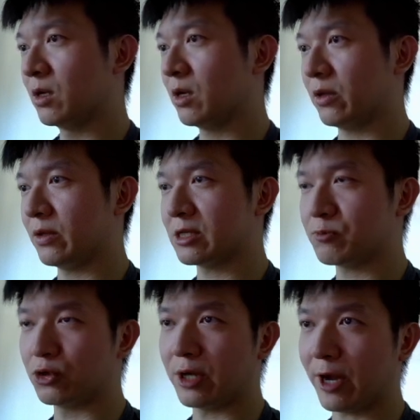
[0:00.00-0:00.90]
And that's
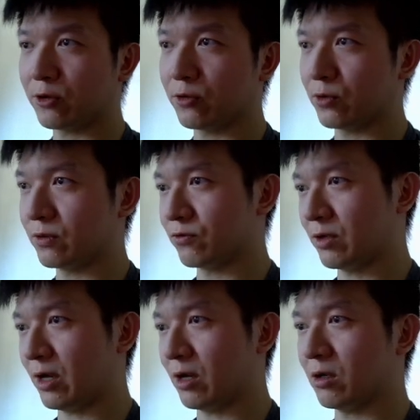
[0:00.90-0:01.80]
pretty accurate for
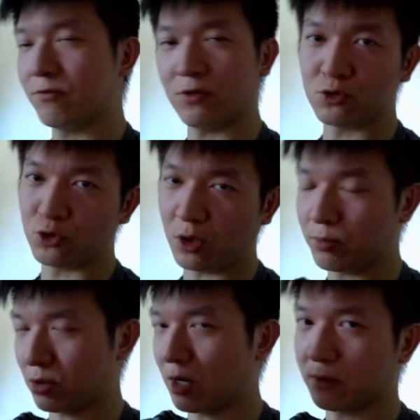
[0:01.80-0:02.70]
now if you draw it
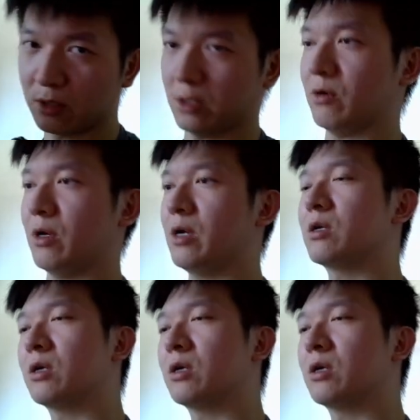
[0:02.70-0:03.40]
properly, right?